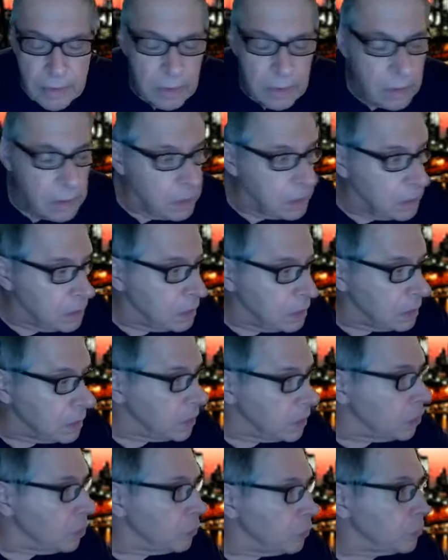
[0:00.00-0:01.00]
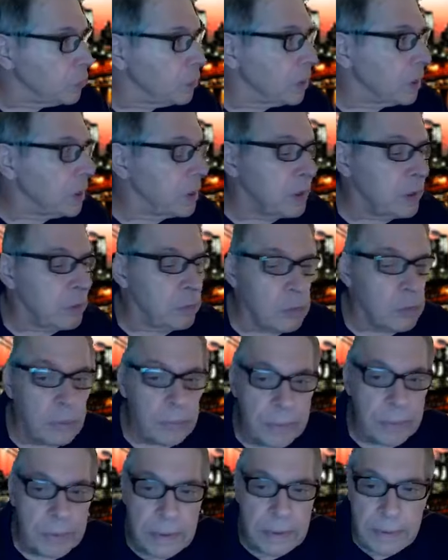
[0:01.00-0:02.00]
the over 80 group.
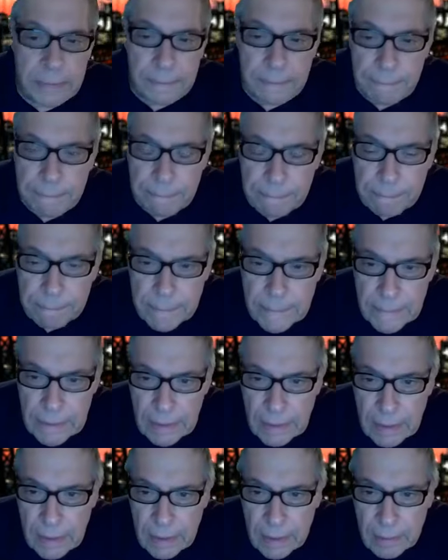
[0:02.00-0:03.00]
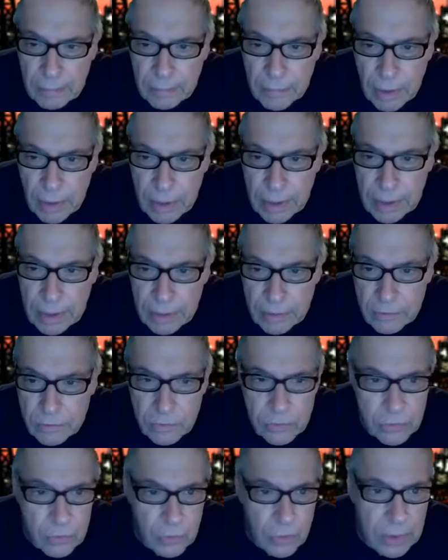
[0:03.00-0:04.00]
Bonnie has
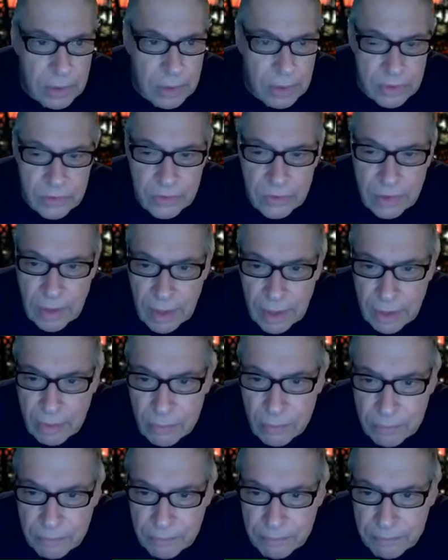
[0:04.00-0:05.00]
joined us now.